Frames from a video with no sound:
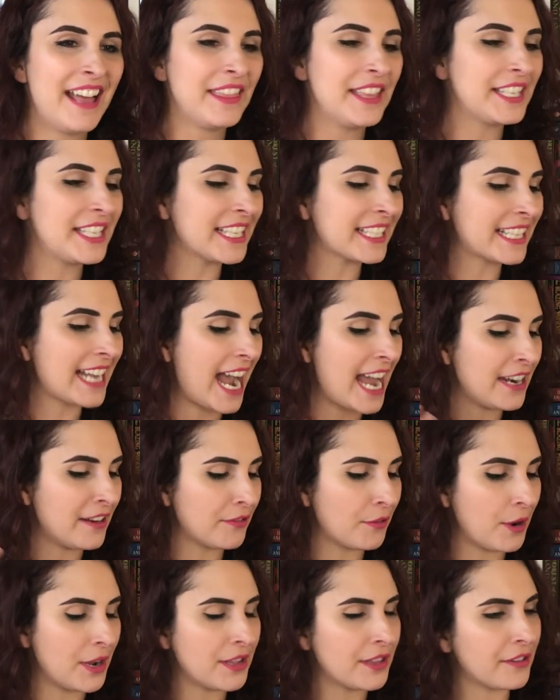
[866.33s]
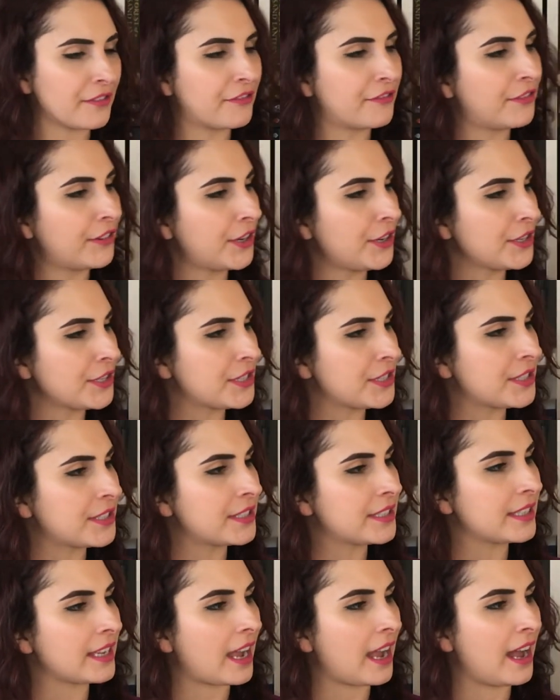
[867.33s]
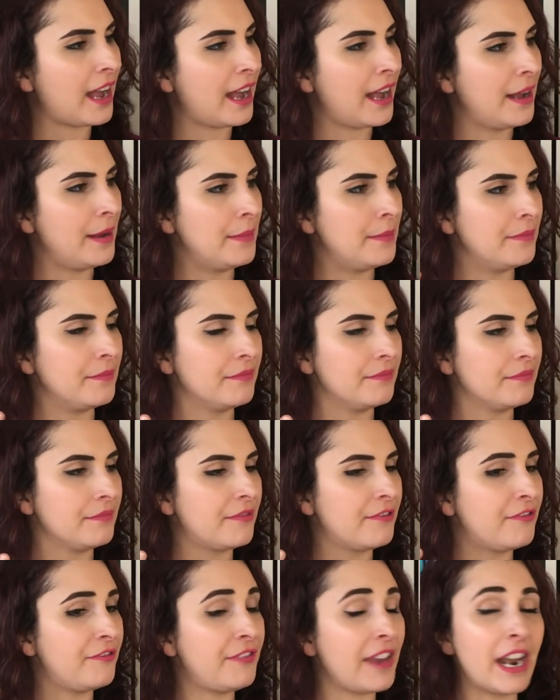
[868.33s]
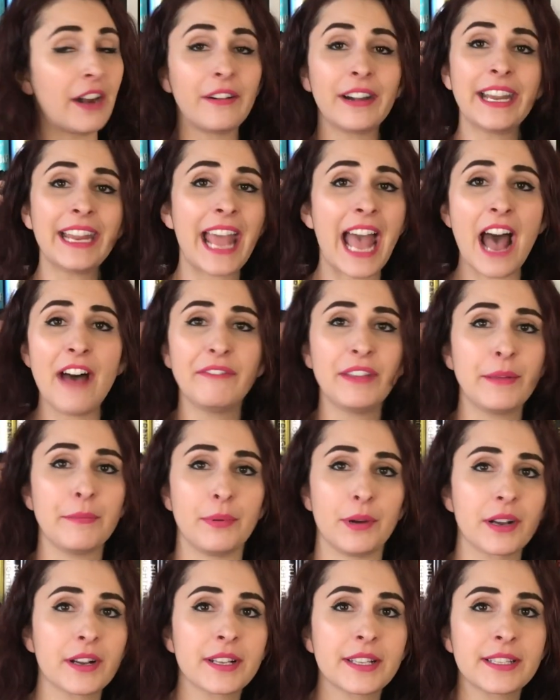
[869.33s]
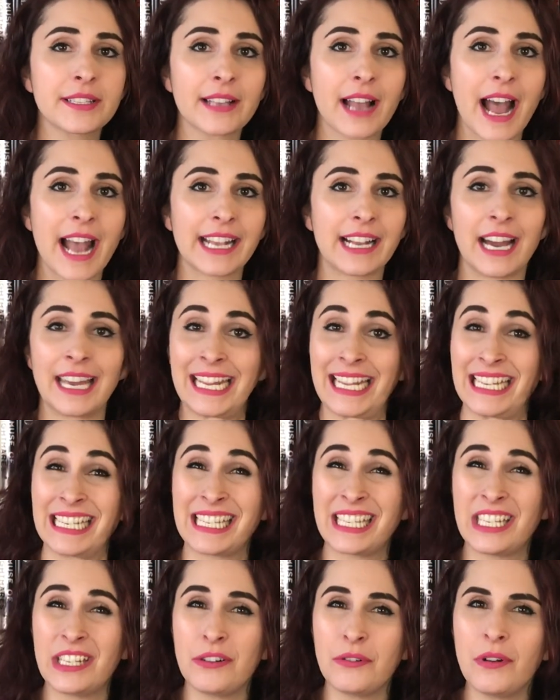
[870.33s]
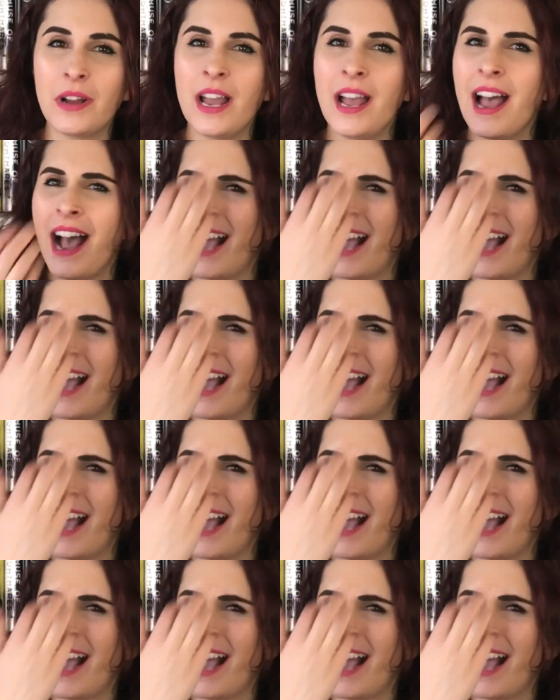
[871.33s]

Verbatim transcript: this is kind of one of the first um, fairy heavy books I got into.